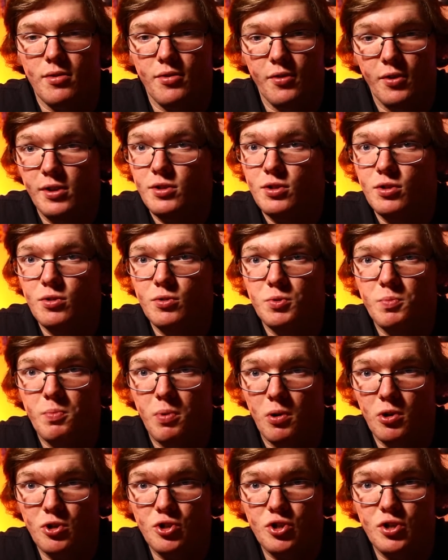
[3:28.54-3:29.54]
32's
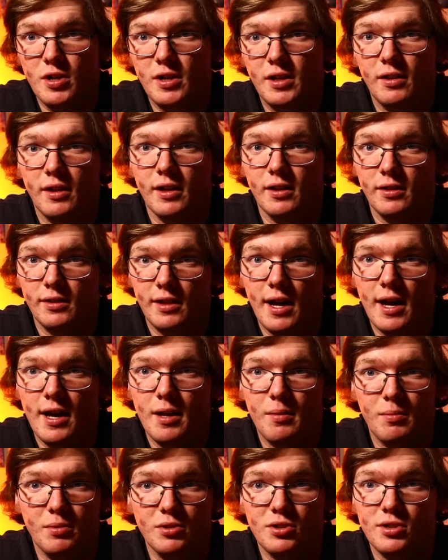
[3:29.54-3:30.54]
pushing it like a
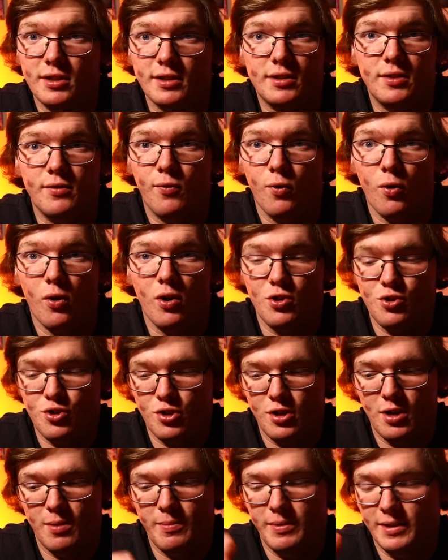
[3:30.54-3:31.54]
lot, but
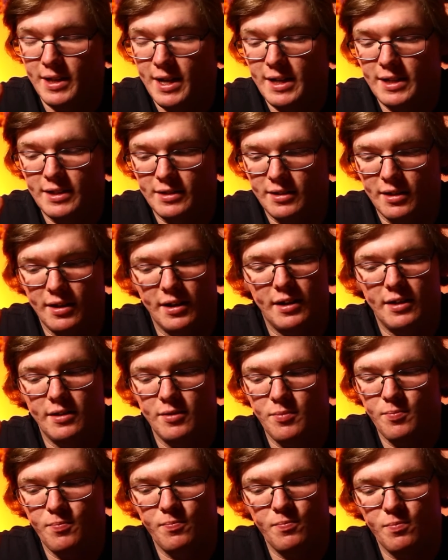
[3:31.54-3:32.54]
6400, I mean, that is like,
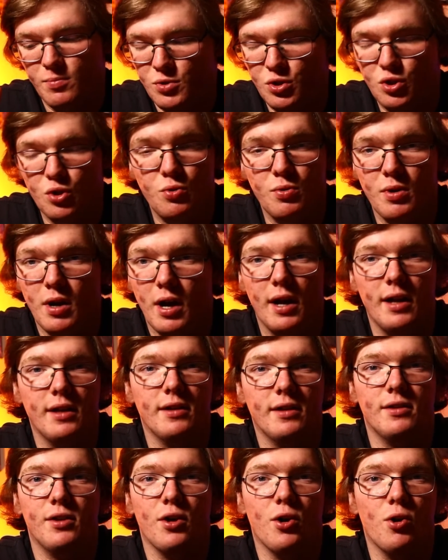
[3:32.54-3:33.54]
do
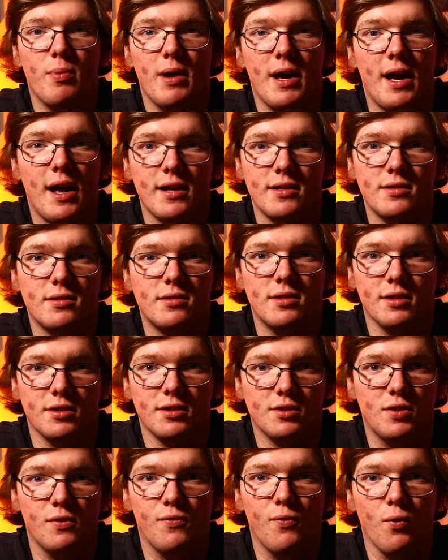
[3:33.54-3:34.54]
not go past
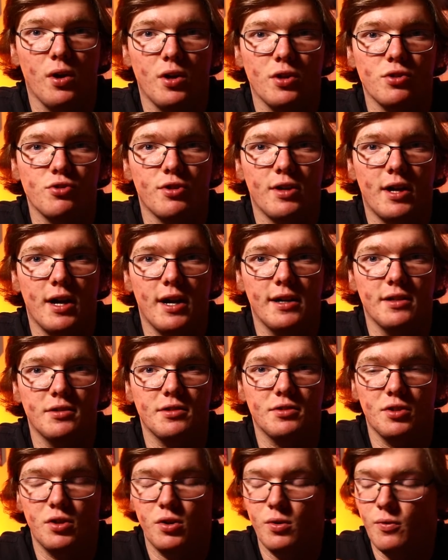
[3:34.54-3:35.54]
6400
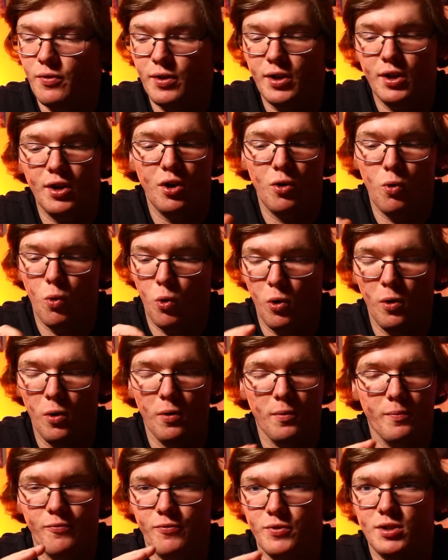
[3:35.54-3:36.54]
ISO, video
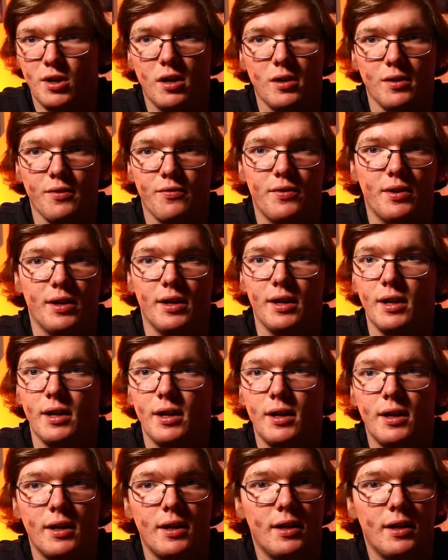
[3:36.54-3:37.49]
or photography.